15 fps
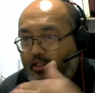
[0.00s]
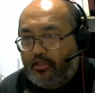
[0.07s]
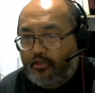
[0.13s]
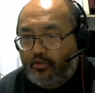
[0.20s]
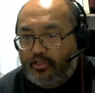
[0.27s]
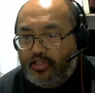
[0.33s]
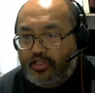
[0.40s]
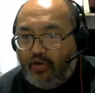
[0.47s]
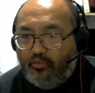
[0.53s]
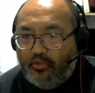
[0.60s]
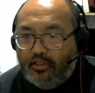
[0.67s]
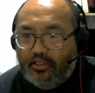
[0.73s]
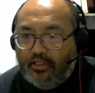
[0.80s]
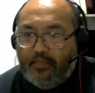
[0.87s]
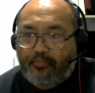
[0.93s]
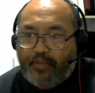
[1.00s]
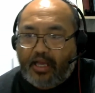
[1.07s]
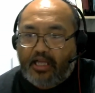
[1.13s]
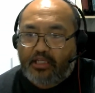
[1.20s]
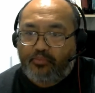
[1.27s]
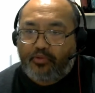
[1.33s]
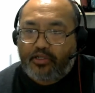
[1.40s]
There is not really
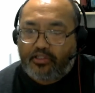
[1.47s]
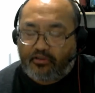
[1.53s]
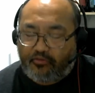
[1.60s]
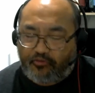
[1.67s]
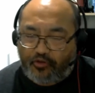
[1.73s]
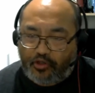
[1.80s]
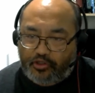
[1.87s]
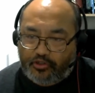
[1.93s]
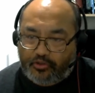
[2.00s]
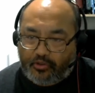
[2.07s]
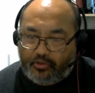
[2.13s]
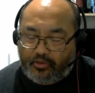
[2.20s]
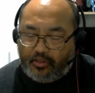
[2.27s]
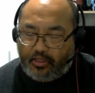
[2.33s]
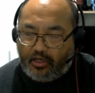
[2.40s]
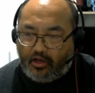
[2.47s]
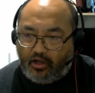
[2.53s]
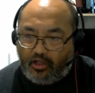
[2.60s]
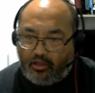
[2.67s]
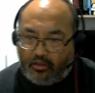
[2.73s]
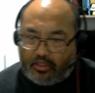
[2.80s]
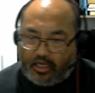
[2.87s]
past, present, and future. They
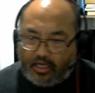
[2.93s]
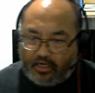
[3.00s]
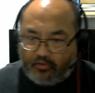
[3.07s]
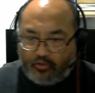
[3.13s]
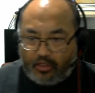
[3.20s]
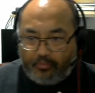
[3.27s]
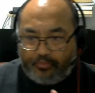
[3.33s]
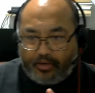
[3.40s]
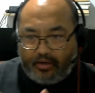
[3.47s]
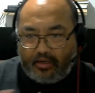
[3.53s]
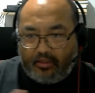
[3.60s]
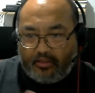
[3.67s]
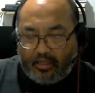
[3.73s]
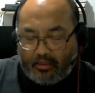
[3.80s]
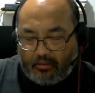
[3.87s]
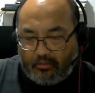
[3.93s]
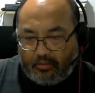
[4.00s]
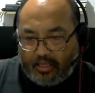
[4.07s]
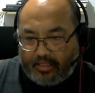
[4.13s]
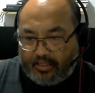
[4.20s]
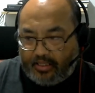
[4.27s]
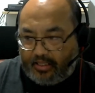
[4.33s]
all kind of run parallel
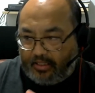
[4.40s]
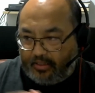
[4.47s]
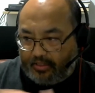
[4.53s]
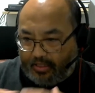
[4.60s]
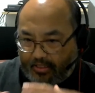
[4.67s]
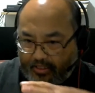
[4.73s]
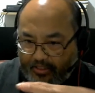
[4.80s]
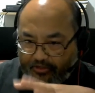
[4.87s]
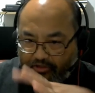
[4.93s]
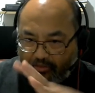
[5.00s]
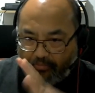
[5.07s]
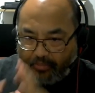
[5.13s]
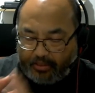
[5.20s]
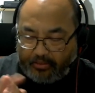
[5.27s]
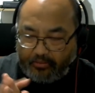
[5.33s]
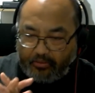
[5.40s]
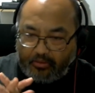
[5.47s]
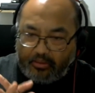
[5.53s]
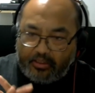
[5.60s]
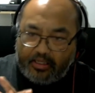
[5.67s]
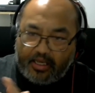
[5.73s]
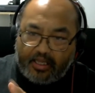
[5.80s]
and they
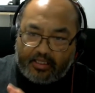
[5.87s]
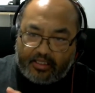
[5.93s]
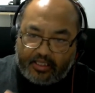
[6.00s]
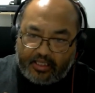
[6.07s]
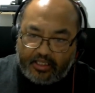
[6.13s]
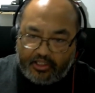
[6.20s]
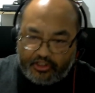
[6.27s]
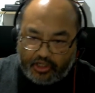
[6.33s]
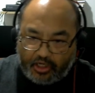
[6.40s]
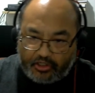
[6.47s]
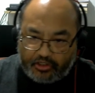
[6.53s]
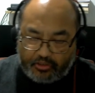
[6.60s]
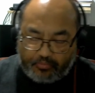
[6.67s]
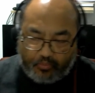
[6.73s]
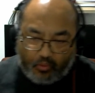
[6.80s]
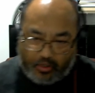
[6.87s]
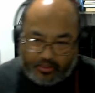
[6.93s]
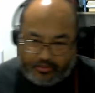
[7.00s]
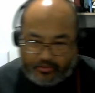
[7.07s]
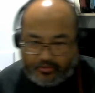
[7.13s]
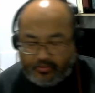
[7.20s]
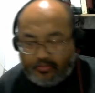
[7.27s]
intermingle at key juncture
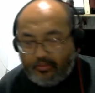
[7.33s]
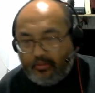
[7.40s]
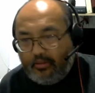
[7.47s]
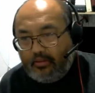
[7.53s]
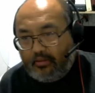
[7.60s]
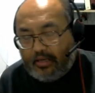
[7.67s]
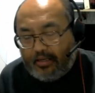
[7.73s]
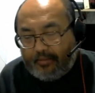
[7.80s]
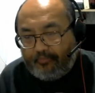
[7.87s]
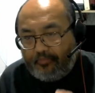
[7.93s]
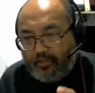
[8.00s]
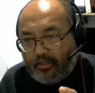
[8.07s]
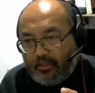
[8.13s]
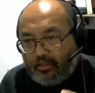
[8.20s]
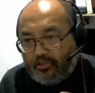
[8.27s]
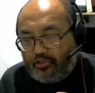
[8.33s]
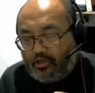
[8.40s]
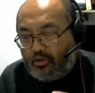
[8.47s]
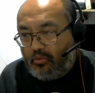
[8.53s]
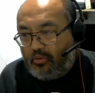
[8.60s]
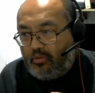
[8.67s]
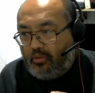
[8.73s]
points, right?
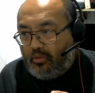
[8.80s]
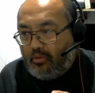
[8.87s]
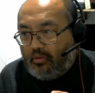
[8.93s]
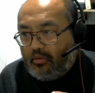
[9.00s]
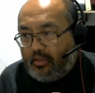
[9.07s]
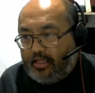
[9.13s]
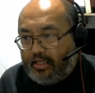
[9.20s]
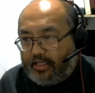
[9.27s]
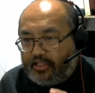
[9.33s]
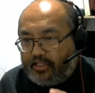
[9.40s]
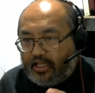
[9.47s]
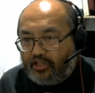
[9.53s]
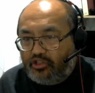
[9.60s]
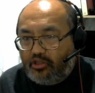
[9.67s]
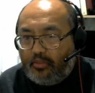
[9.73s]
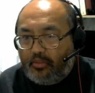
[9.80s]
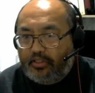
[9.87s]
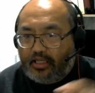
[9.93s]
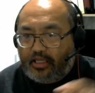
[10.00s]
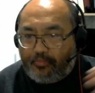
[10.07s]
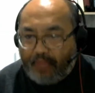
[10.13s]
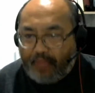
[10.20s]
So it's not so
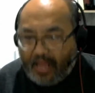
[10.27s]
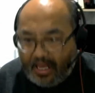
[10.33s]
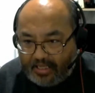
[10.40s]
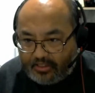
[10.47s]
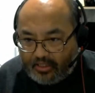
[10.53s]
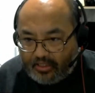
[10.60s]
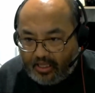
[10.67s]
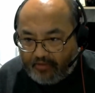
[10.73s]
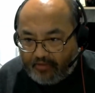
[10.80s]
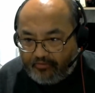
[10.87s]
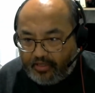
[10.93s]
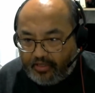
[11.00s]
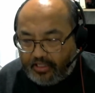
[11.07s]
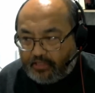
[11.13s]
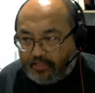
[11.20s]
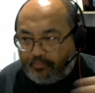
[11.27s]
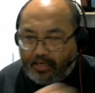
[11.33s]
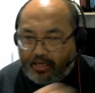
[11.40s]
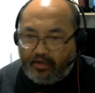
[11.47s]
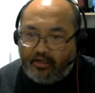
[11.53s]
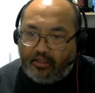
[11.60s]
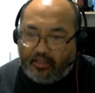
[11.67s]
much like a past life, it's a
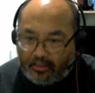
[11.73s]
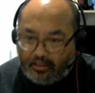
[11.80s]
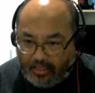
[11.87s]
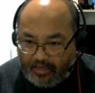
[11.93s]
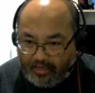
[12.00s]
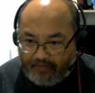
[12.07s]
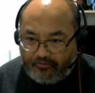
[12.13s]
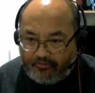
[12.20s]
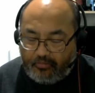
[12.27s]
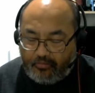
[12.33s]
parallel life.